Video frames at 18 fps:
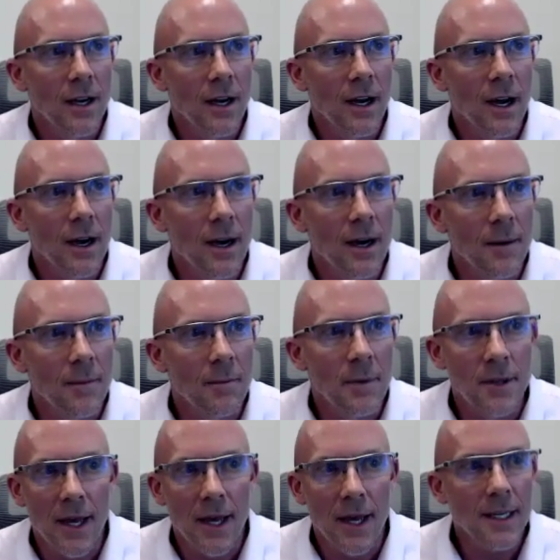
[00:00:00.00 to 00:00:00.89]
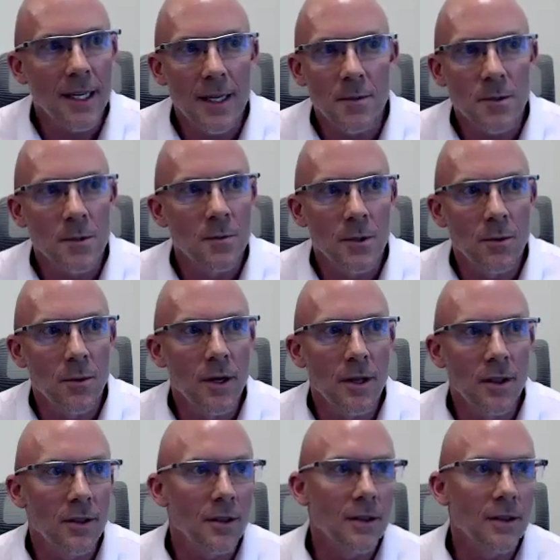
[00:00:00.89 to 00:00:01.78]
But that keeps me
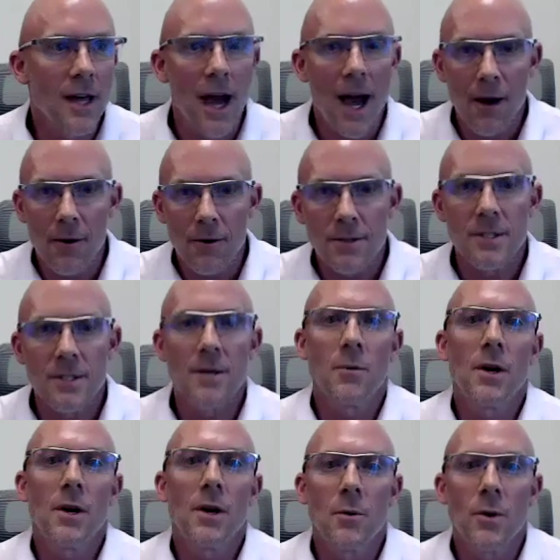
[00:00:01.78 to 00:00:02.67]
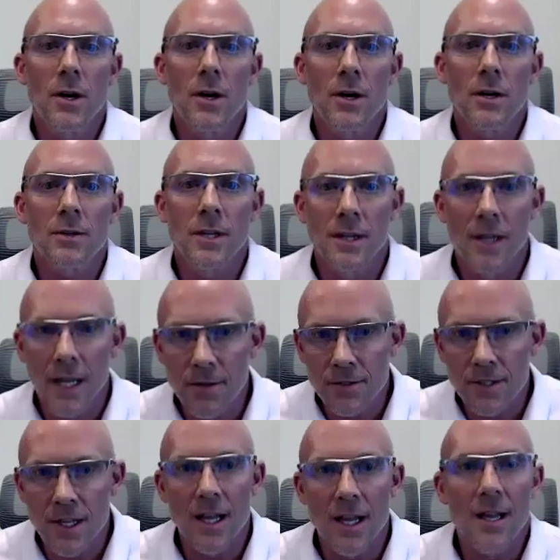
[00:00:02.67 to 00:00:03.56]
with the hours I want to work, the
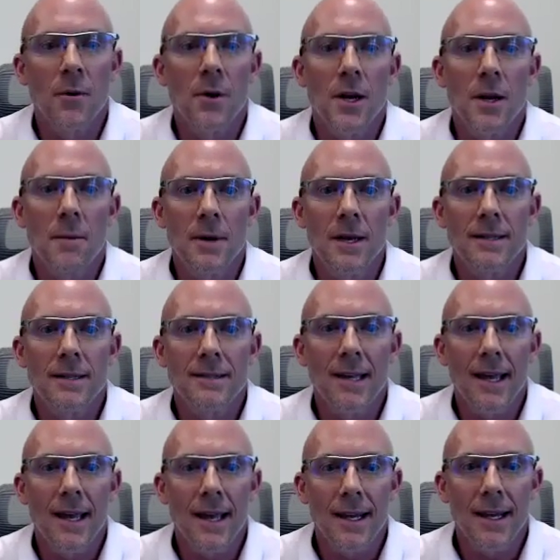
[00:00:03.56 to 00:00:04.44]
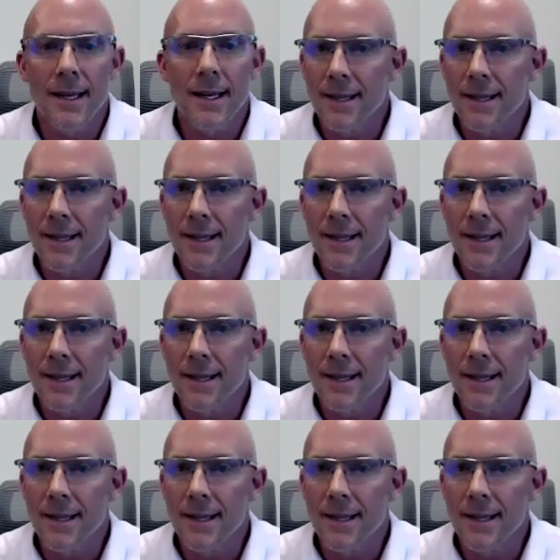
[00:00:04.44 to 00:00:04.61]
lifestyle I want to maintain,